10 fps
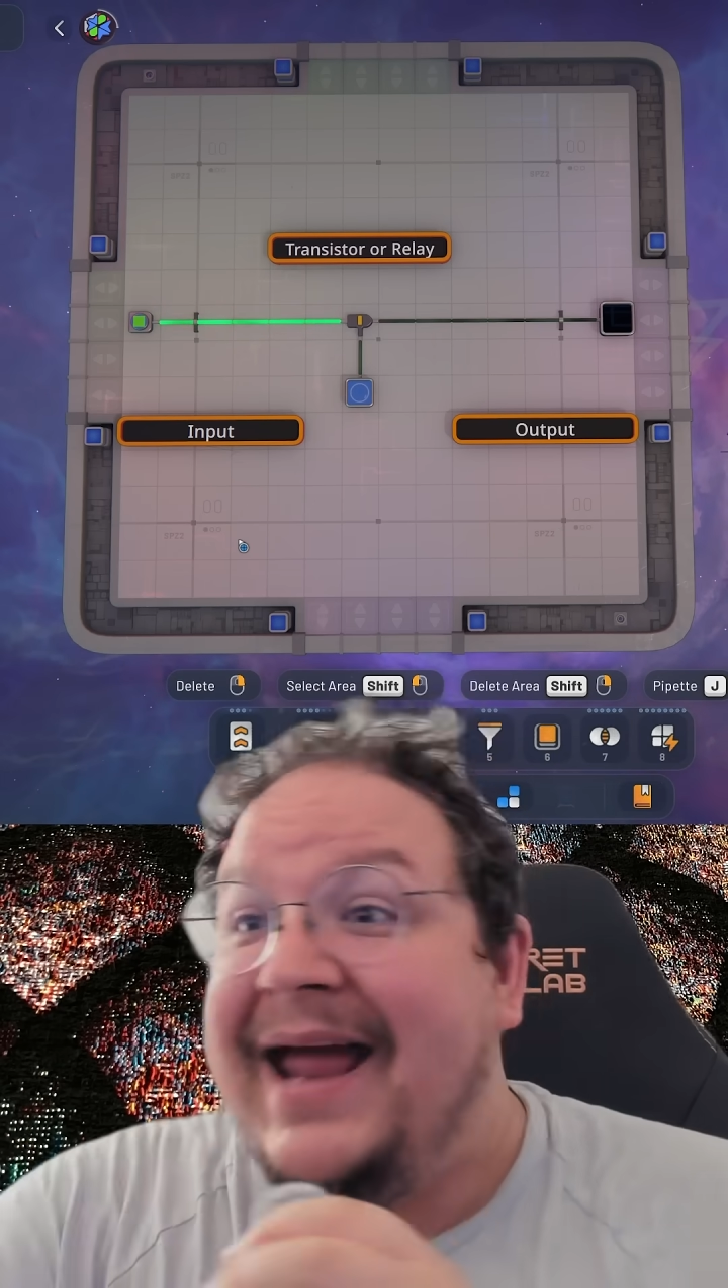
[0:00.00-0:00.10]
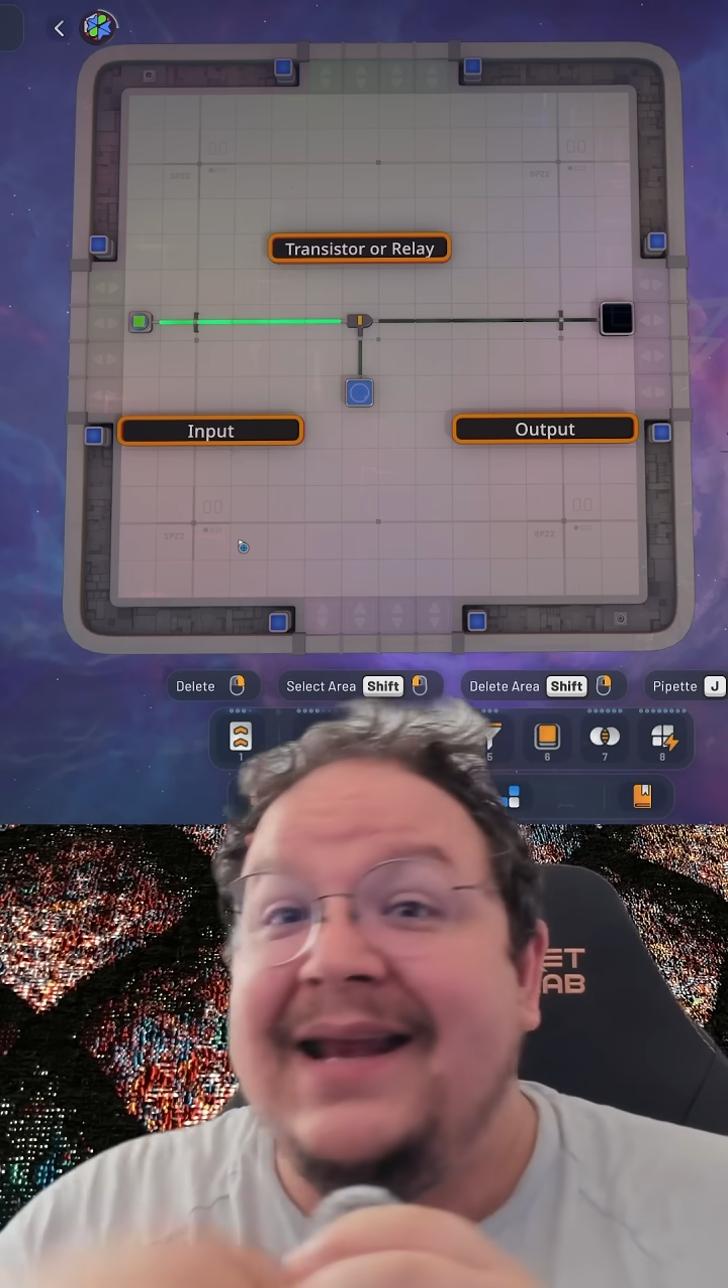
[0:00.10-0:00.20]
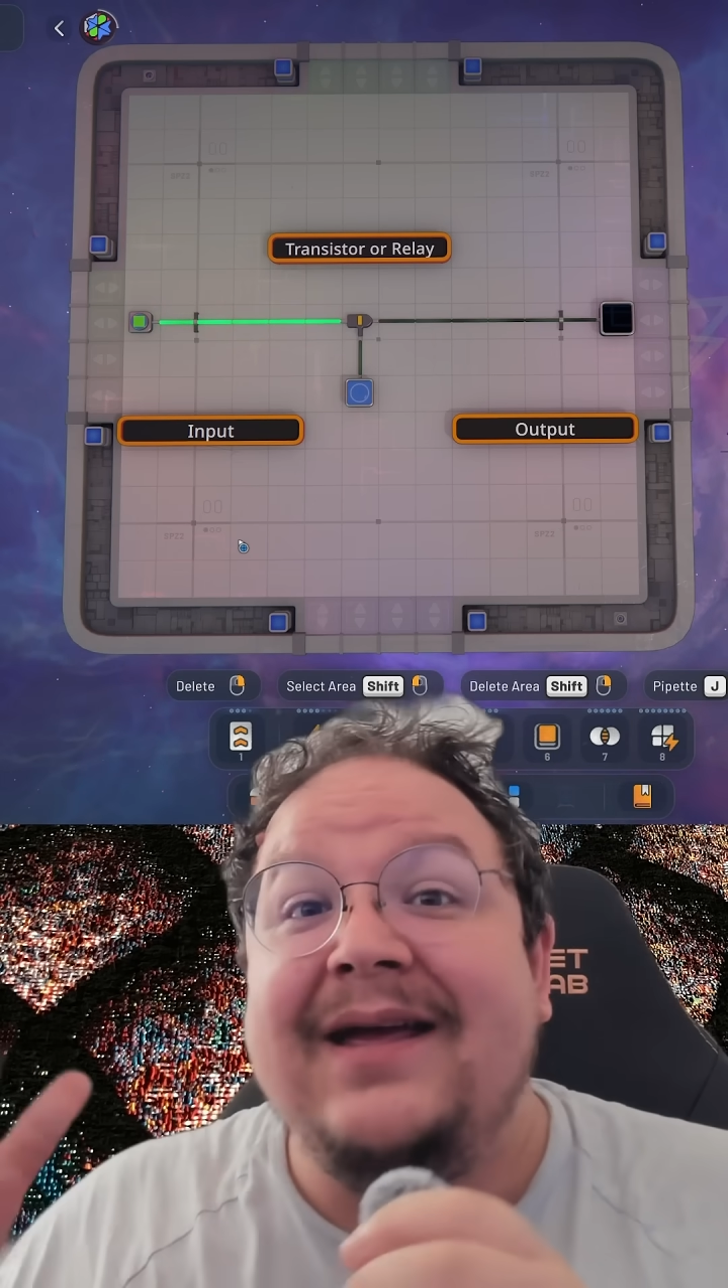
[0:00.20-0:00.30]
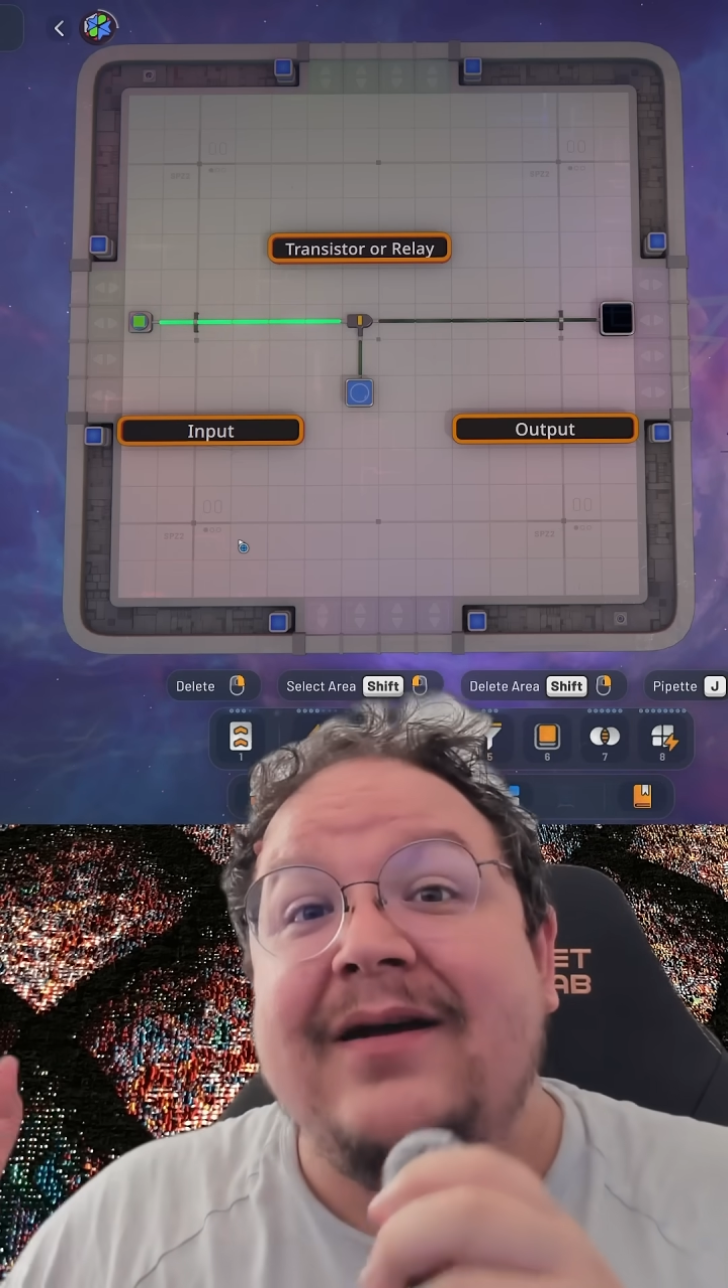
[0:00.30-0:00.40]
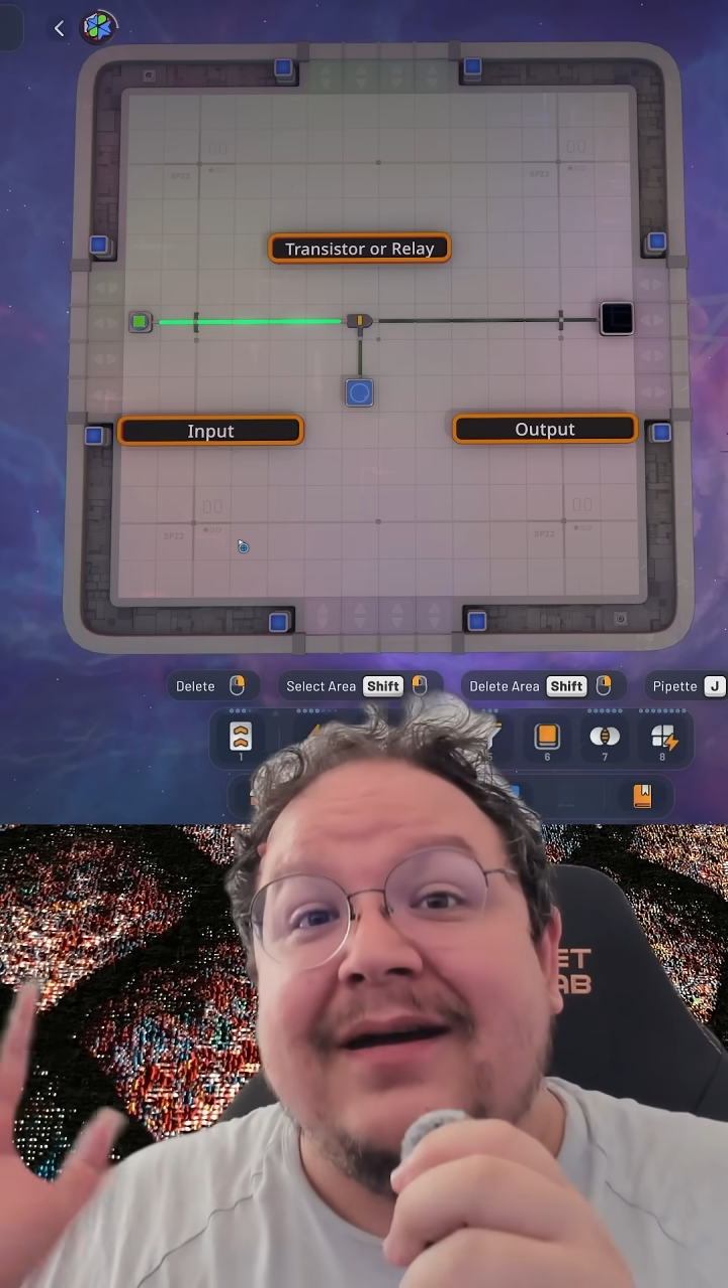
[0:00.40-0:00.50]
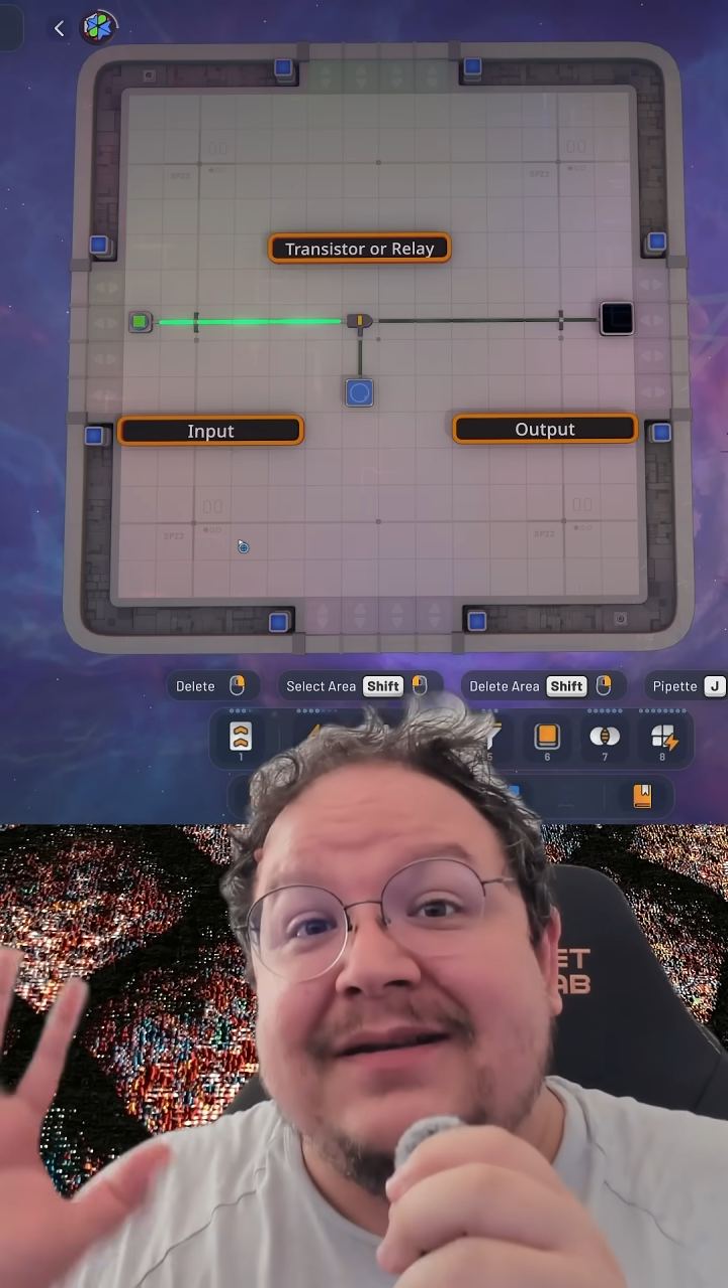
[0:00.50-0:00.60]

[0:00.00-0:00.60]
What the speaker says: Any